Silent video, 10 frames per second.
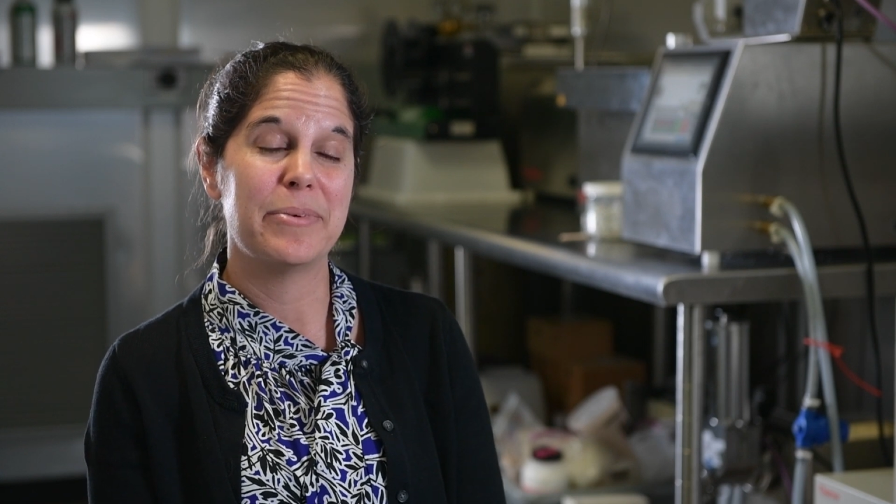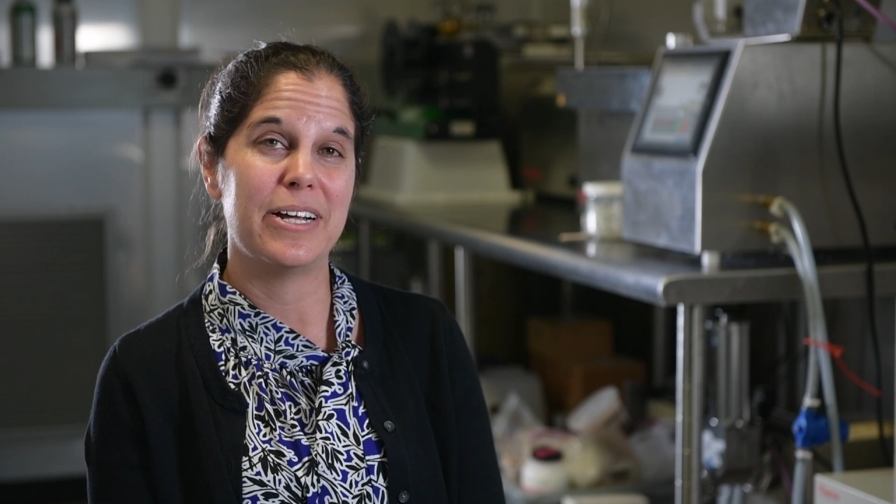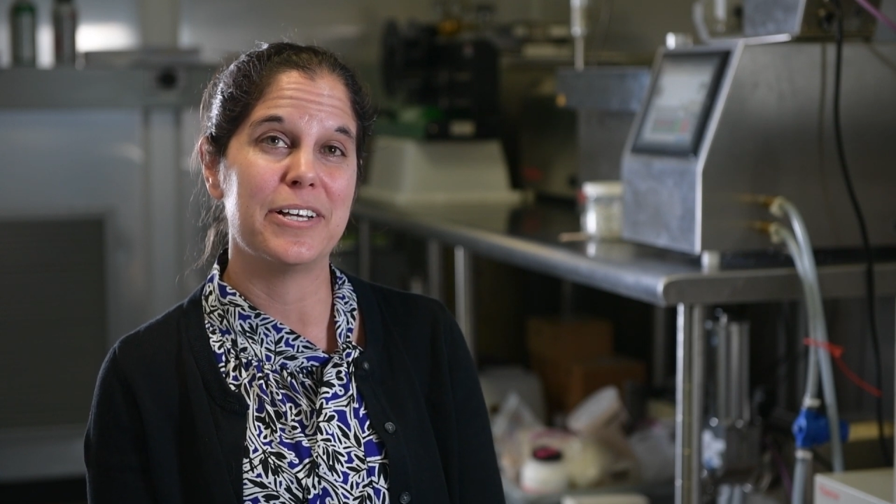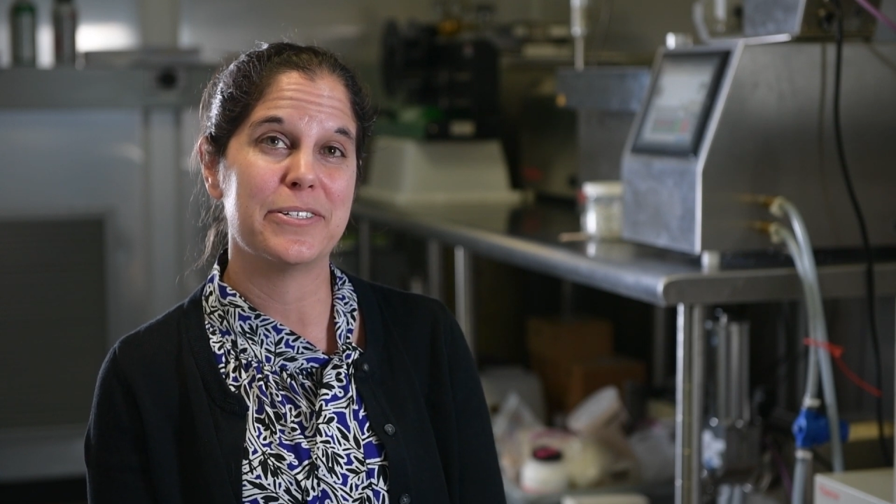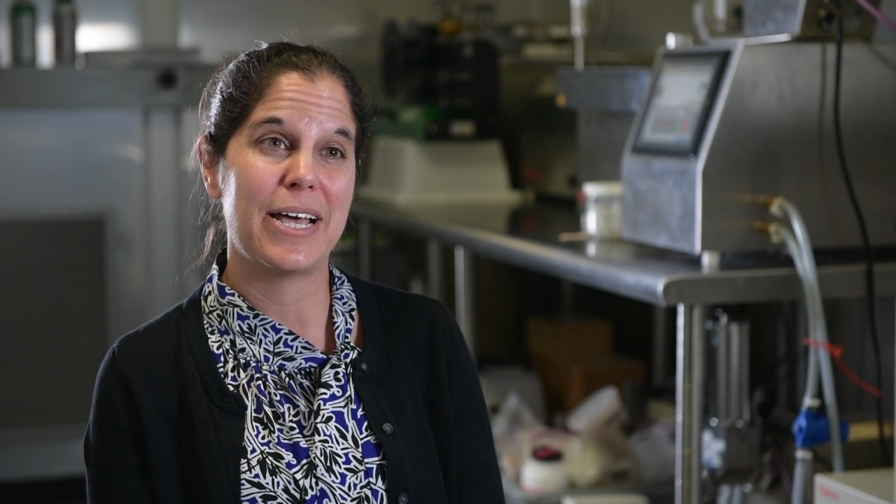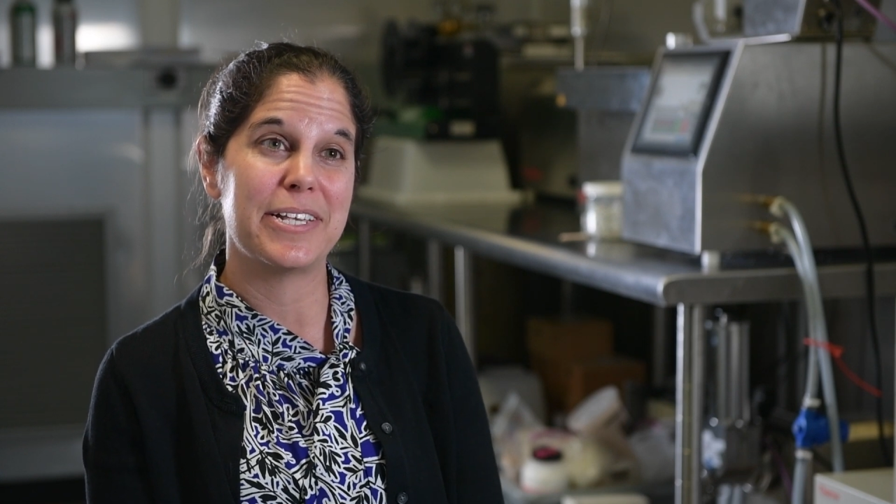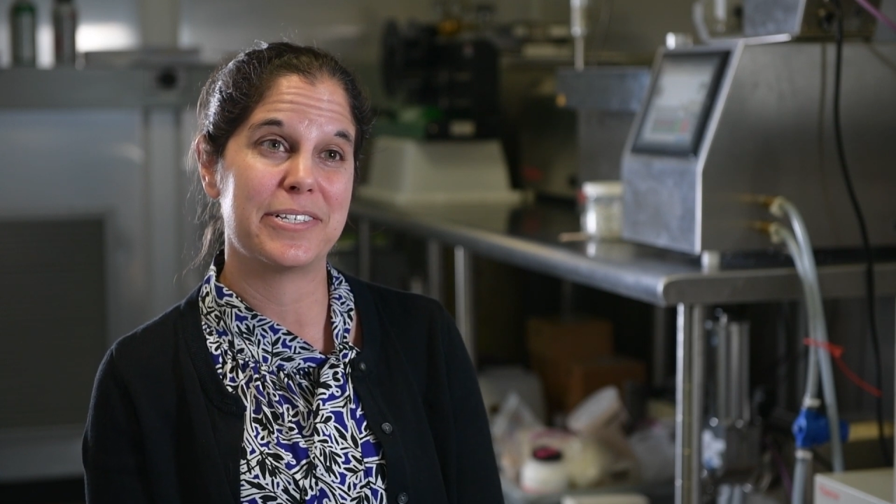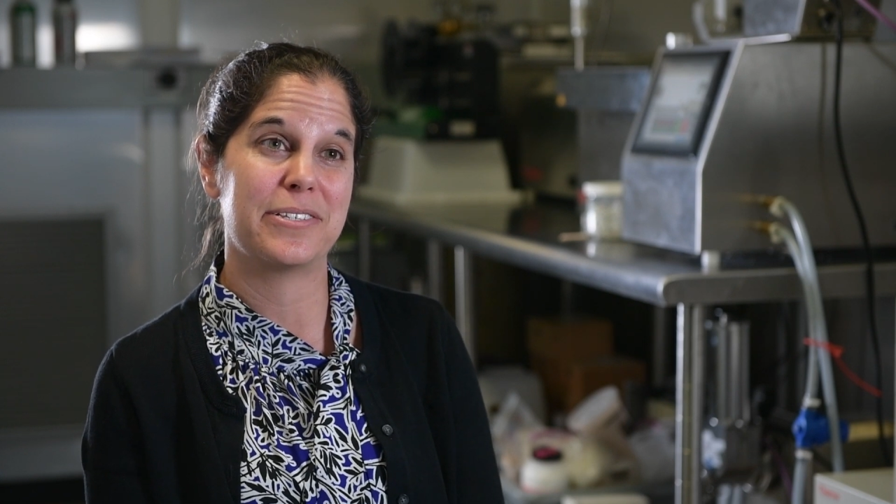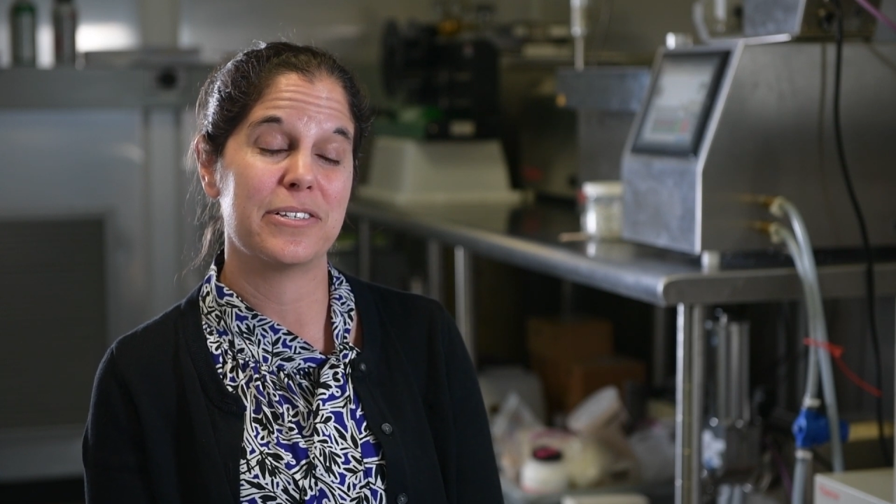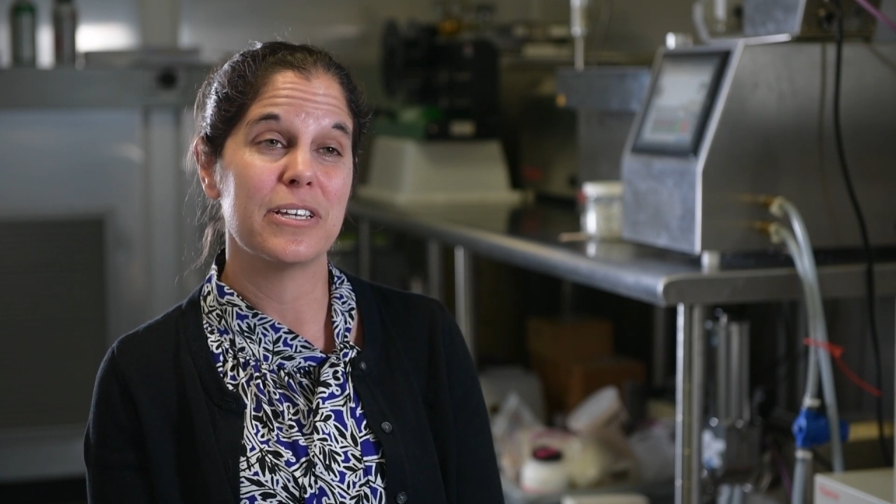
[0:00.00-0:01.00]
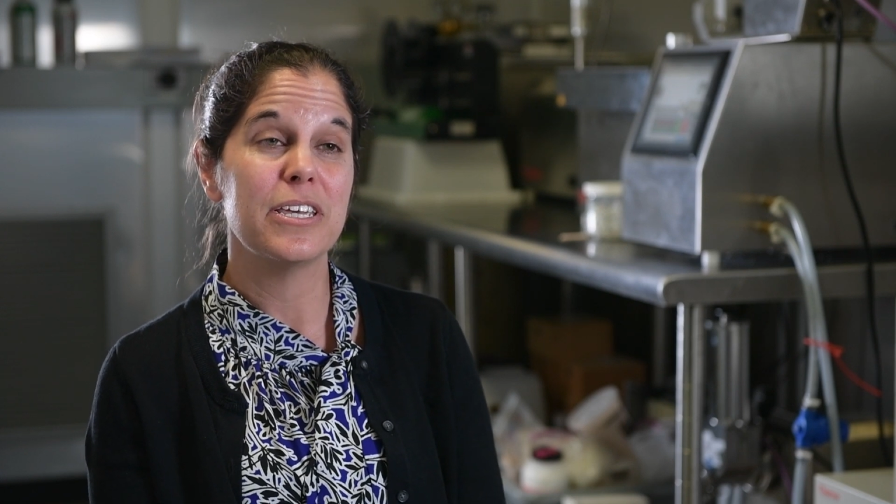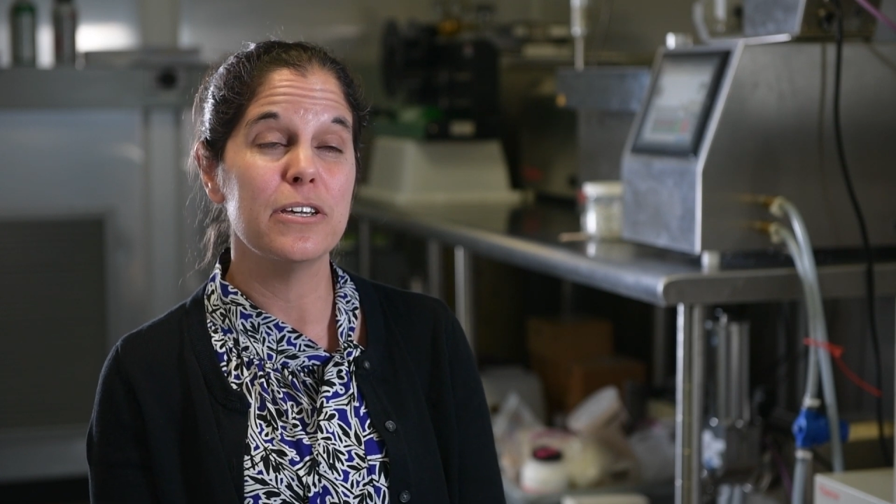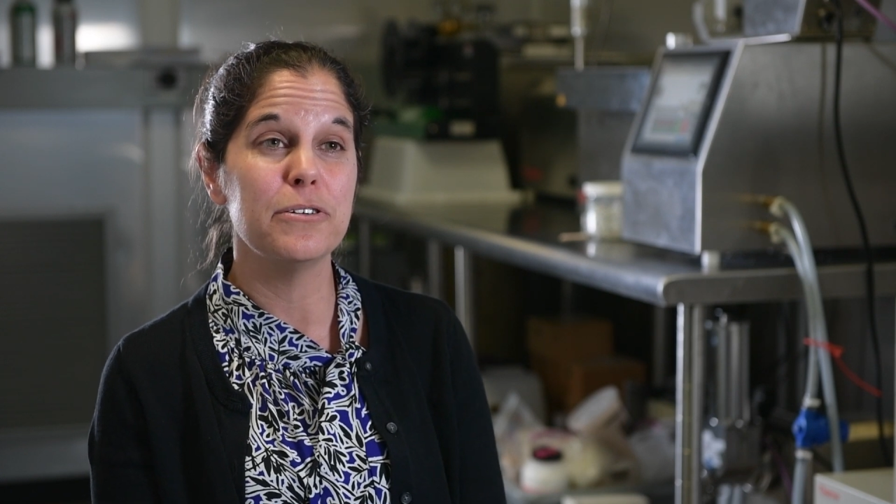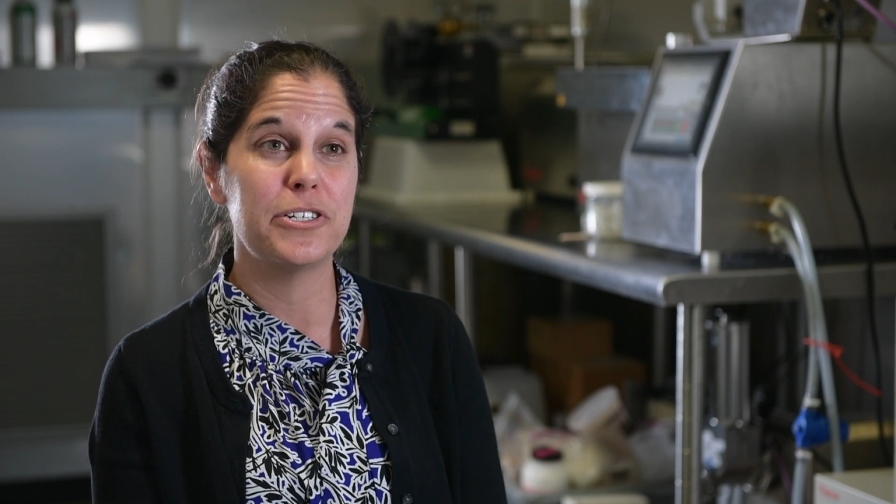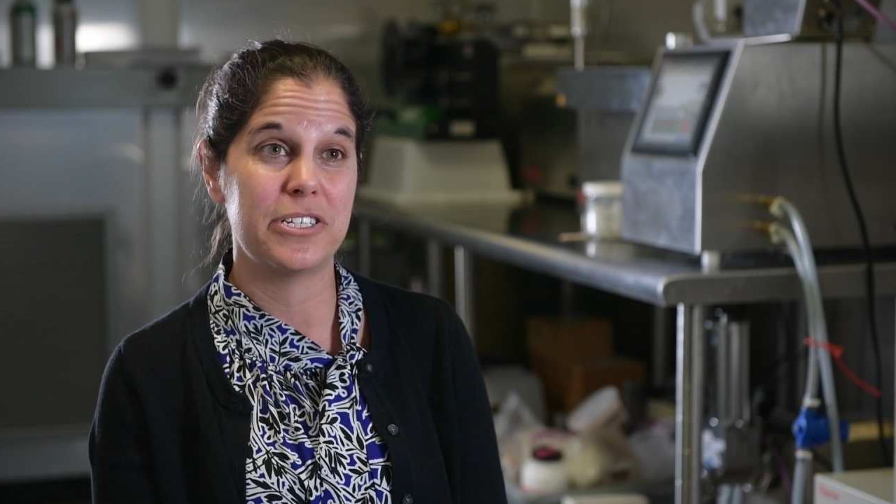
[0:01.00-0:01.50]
but it also has huge